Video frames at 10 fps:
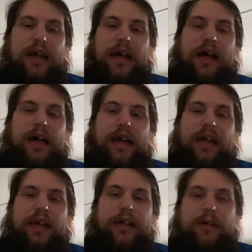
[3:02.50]

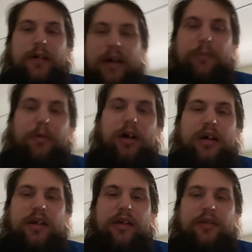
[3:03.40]
I I
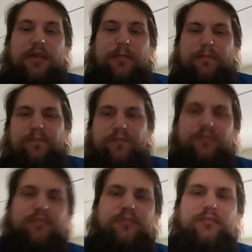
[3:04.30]
bought because
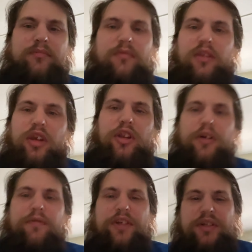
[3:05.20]
you
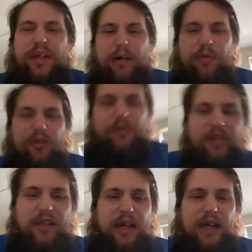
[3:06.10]
know originally I was using the